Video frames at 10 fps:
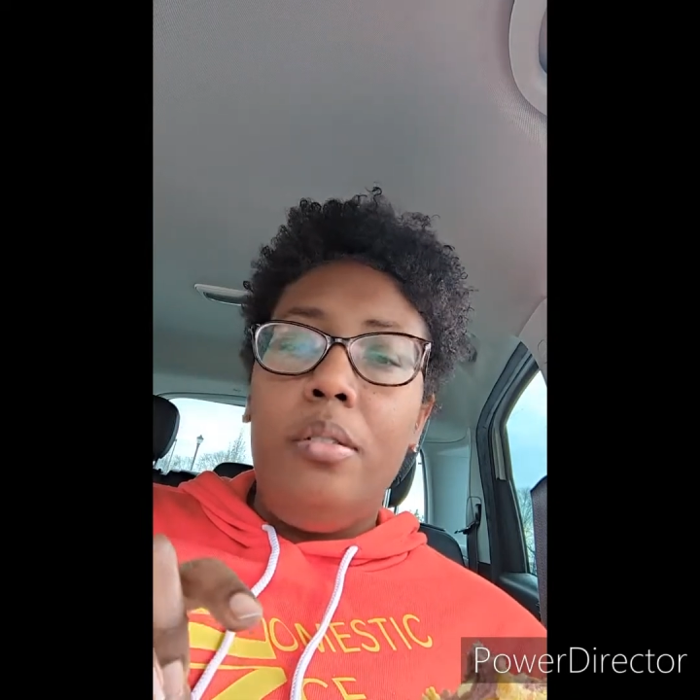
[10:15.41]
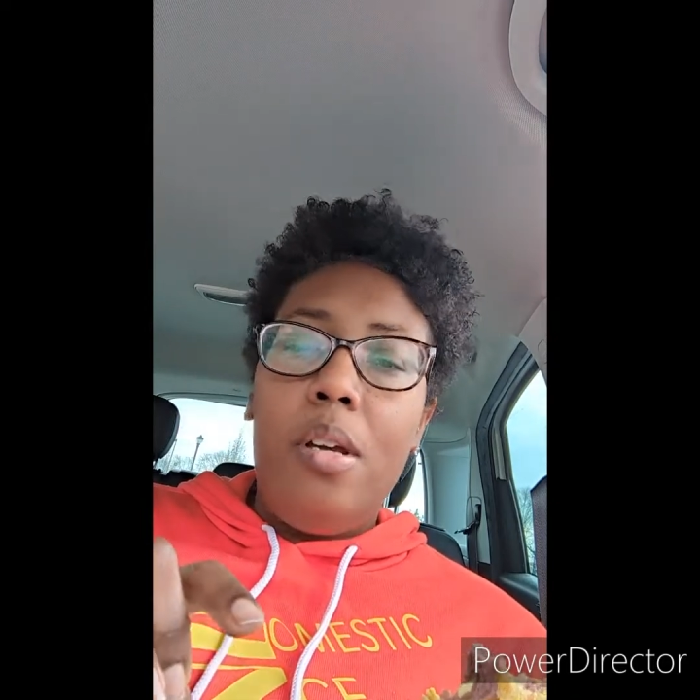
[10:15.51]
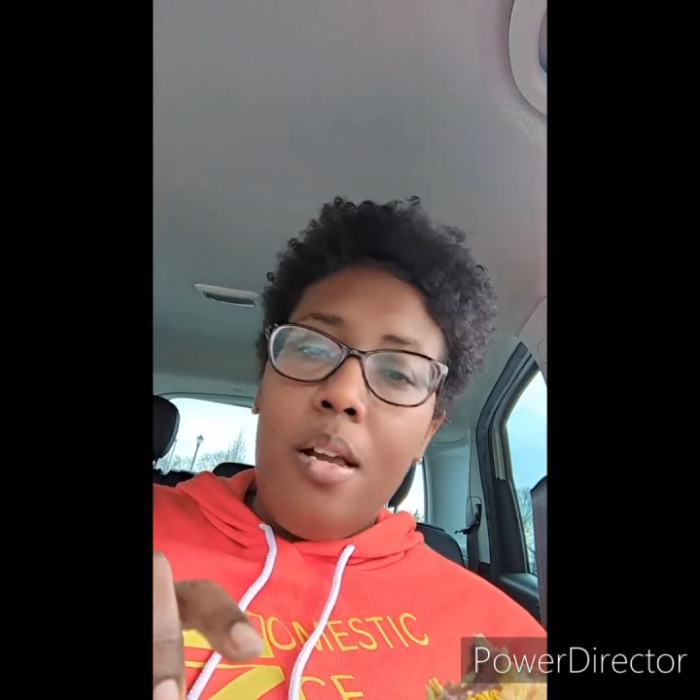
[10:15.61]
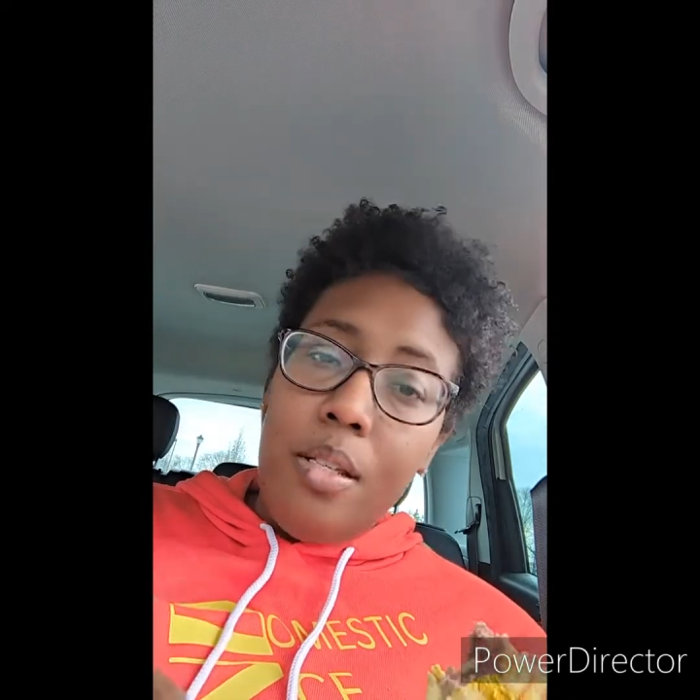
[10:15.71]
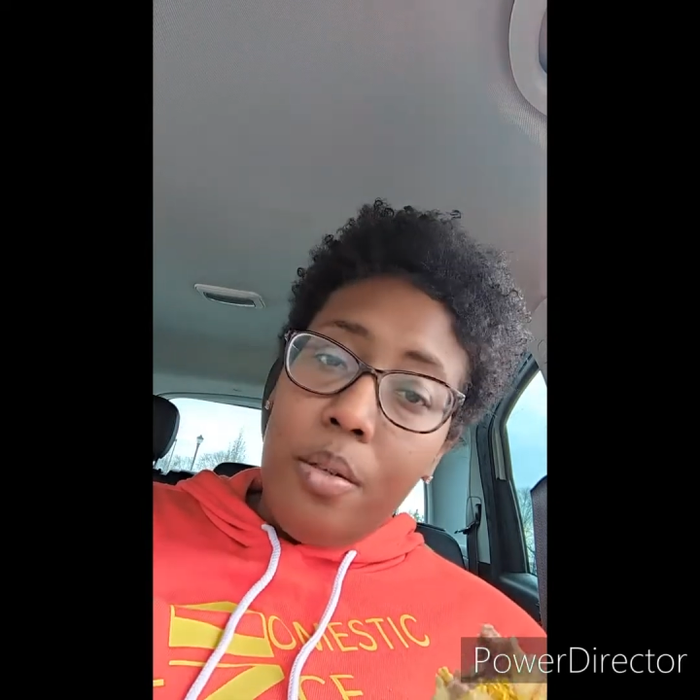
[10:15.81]

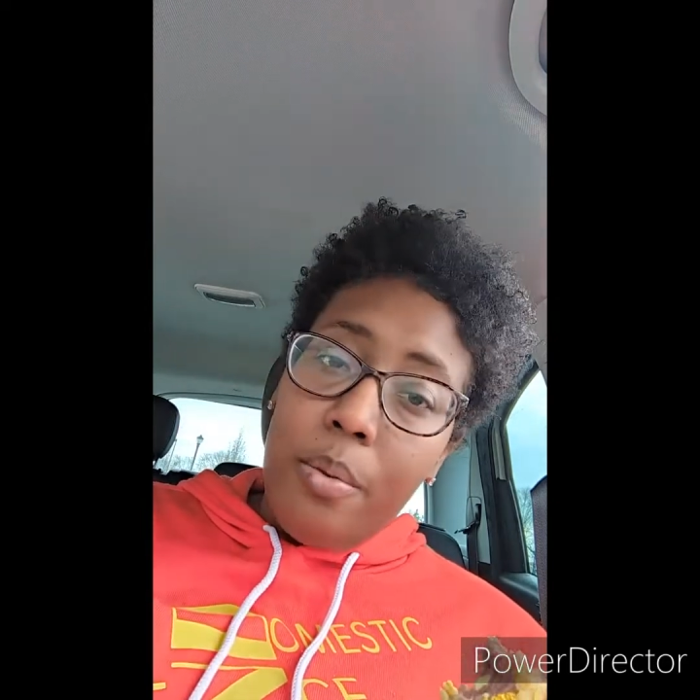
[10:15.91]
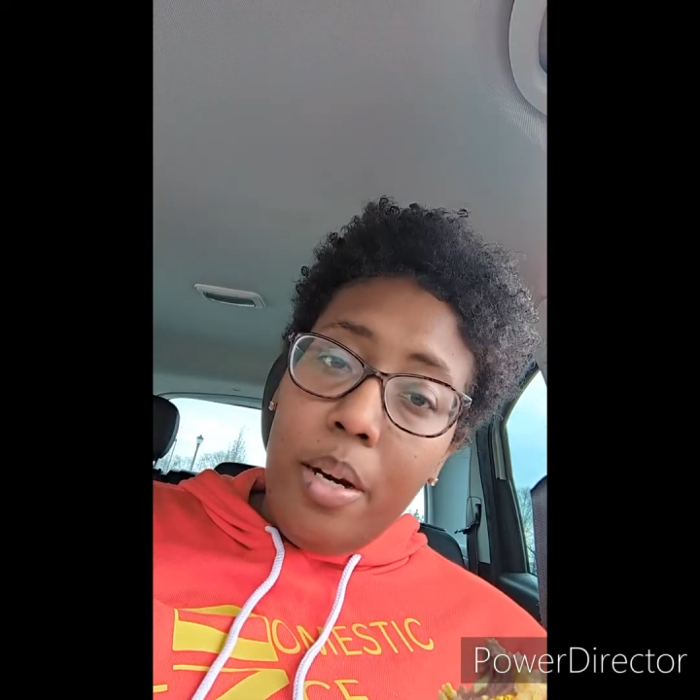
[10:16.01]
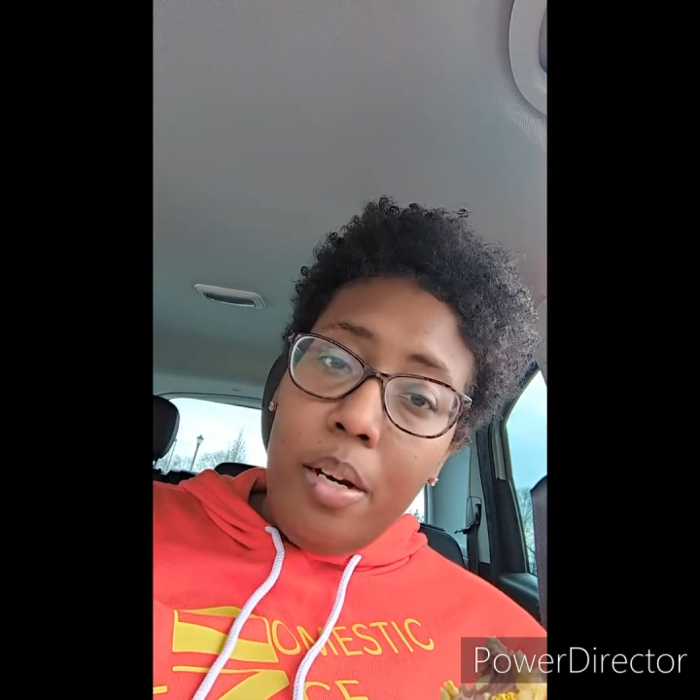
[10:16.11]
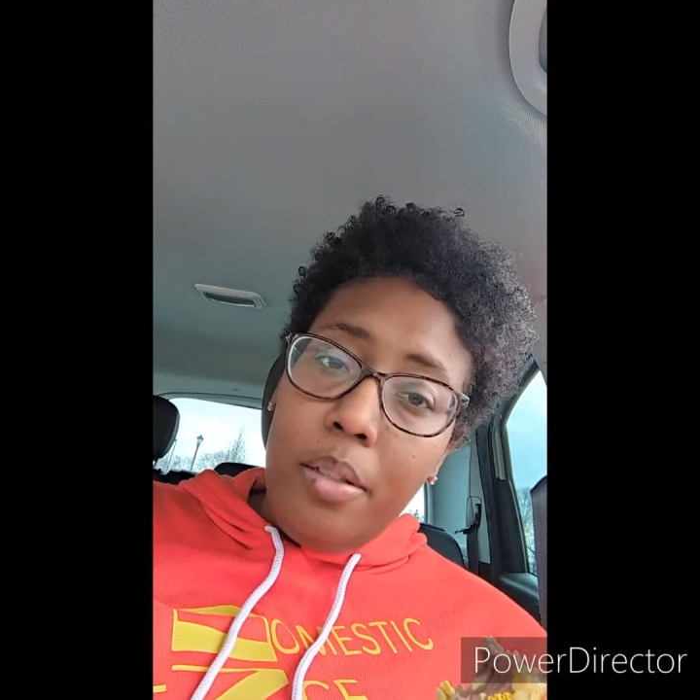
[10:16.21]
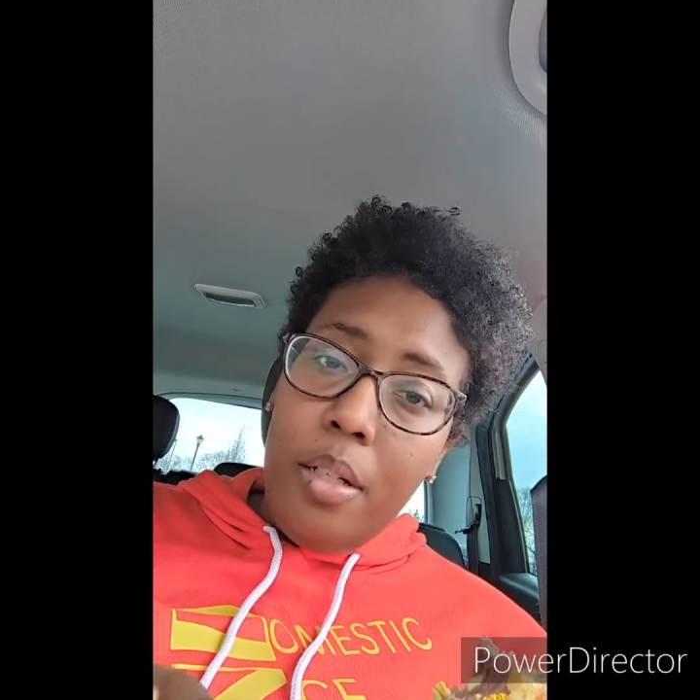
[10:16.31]
into
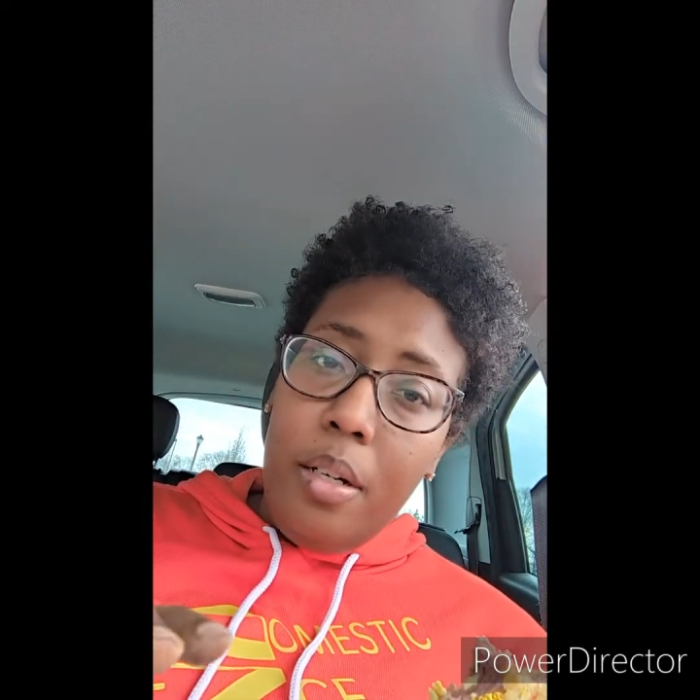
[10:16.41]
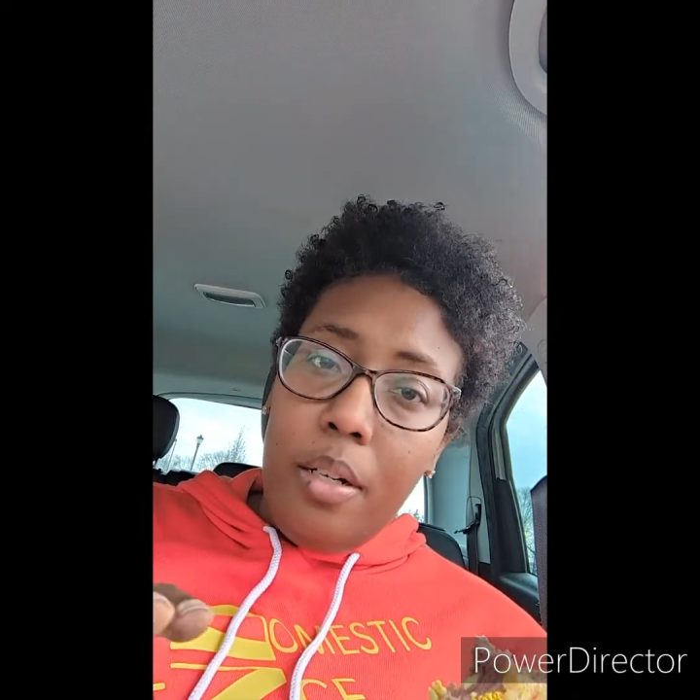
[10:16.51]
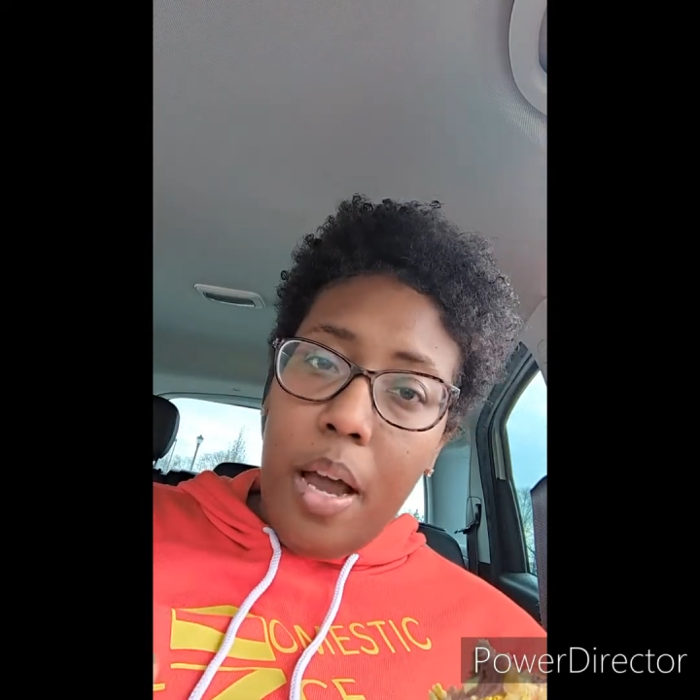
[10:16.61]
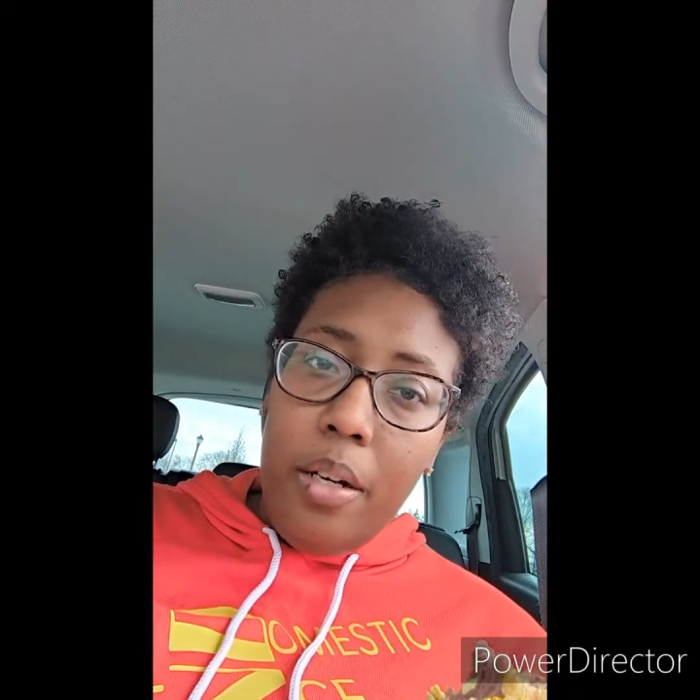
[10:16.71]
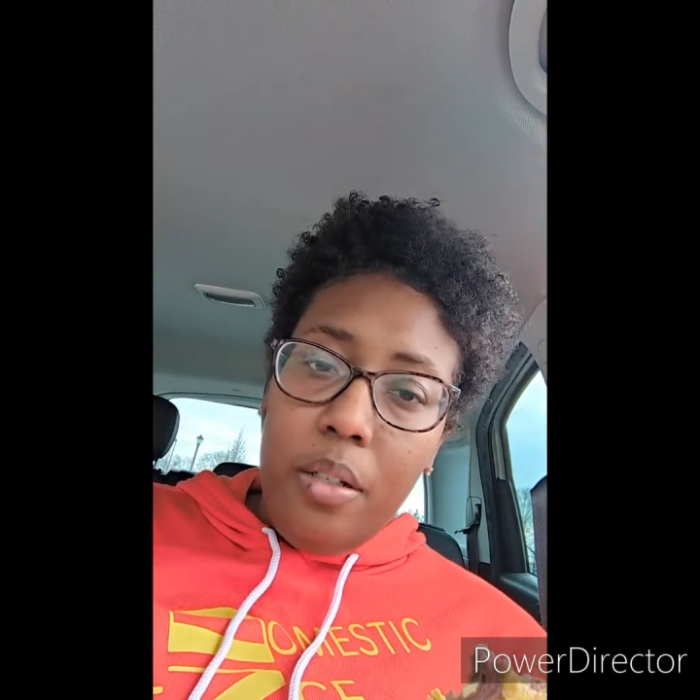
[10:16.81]
reading and
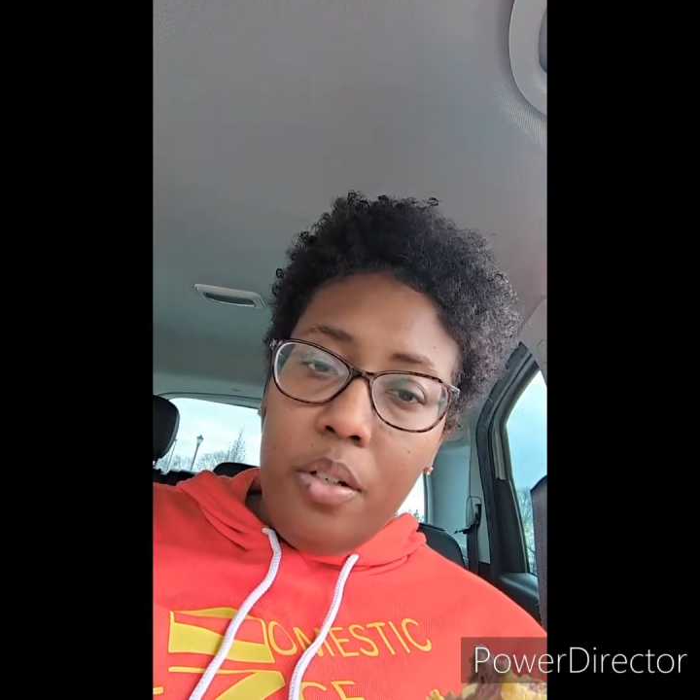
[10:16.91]
enlightening